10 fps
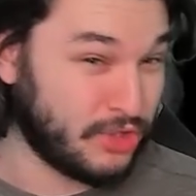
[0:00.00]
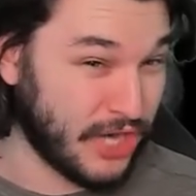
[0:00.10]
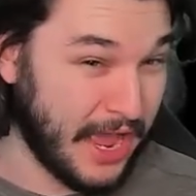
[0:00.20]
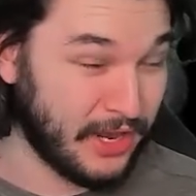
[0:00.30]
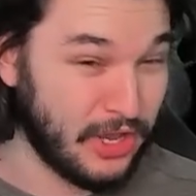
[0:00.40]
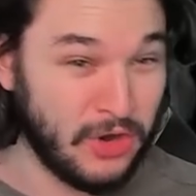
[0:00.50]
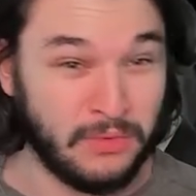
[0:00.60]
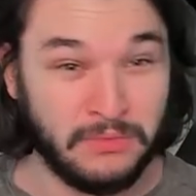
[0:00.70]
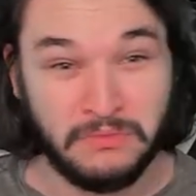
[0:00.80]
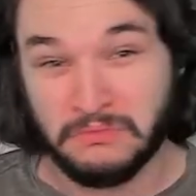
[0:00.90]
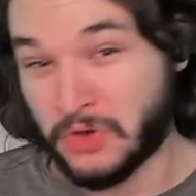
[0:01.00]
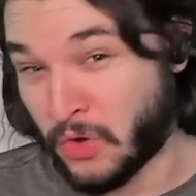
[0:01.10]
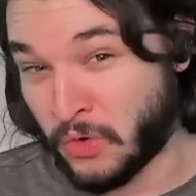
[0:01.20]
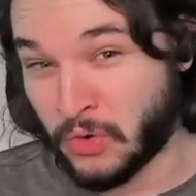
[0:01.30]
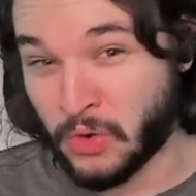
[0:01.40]
Shadow,
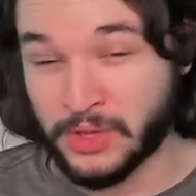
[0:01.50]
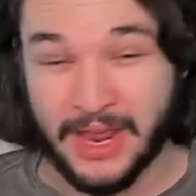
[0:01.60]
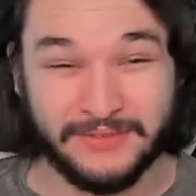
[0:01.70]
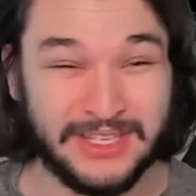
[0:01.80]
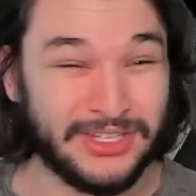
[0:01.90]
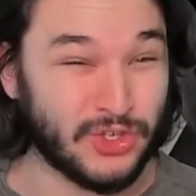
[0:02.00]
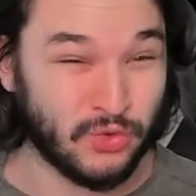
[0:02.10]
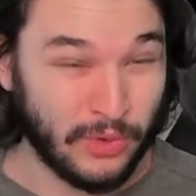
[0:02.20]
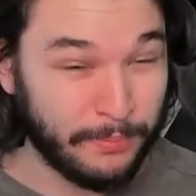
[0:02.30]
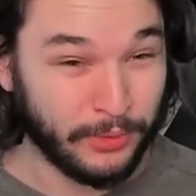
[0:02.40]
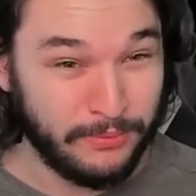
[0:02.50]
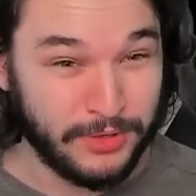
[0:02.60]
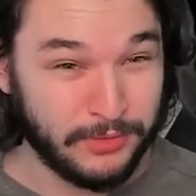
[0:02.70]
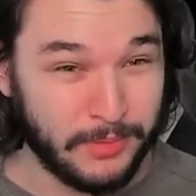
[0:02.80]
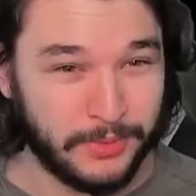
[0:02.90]
Cold. I've seen triple
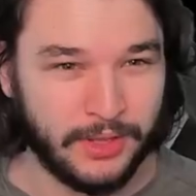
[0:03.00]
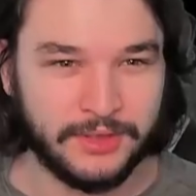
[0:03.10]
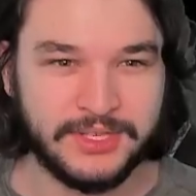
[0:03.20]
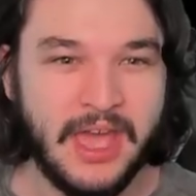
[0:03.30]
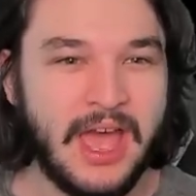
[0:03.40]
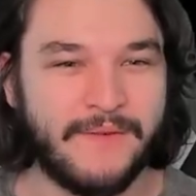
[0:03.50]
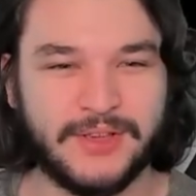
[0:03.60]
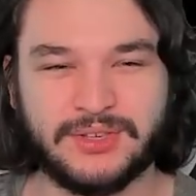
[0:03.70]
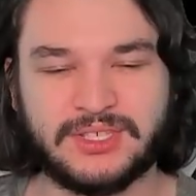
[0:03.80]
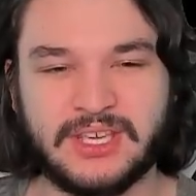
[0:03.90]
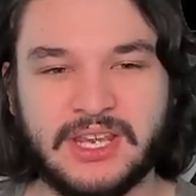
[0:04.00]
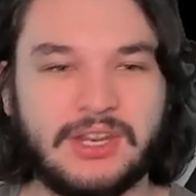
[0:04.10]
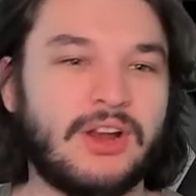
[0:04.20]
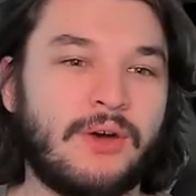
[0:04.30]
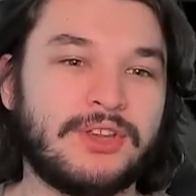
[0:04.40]
Imbuement builds. I've also
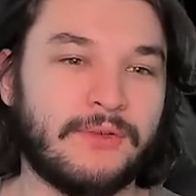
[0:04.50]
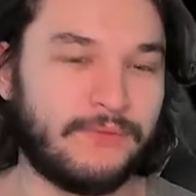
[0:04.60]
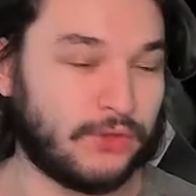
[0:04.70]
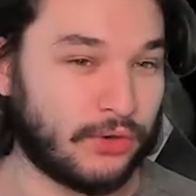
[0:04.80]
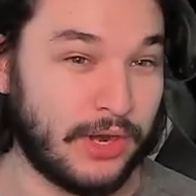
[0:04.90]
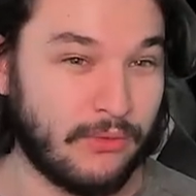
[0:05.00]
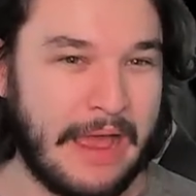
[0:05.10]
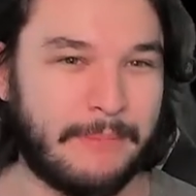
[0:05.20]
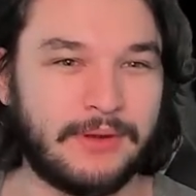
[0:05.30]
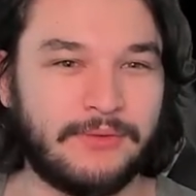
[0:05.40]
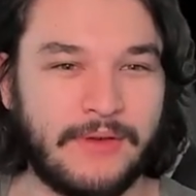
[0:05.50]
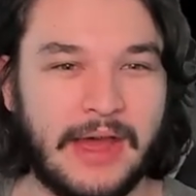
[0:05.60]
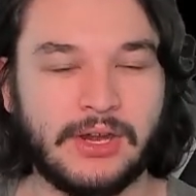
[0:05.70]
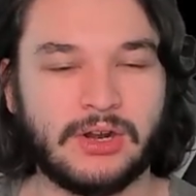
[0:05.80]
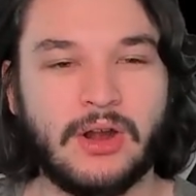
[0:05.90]
seen, you know, the Flurry Rapid
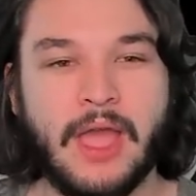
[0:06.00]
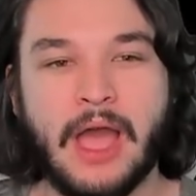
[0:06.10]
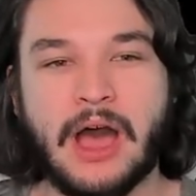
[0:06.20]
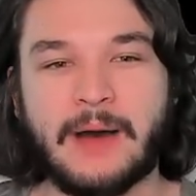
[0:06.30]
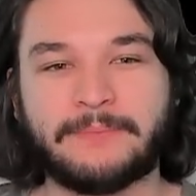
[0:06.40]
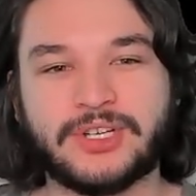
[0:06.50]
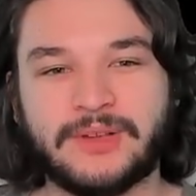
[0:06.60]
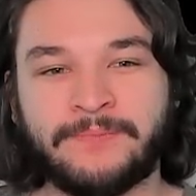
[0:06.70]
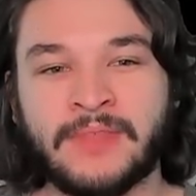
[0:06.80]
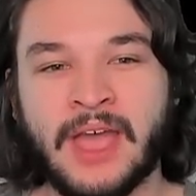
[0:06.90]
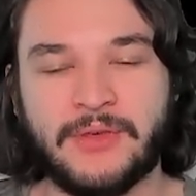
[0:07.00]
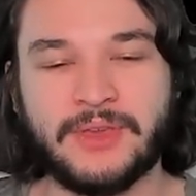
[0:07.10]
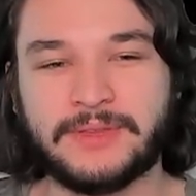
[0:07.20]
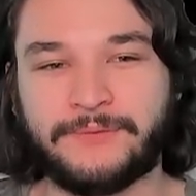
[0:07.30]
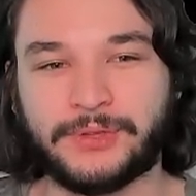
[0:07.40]
Fire option. I
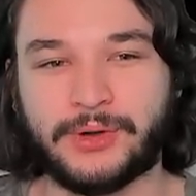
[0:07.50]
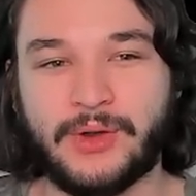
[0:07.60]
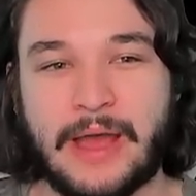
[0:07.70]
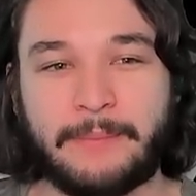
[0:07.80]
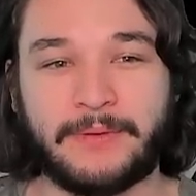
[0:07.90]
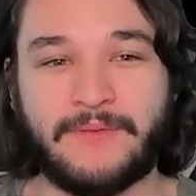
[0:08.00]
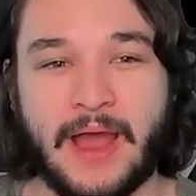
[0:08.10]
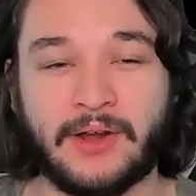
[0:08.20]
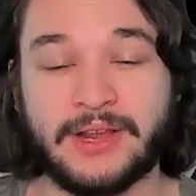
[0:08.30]
think the Flurry Rapid Fire,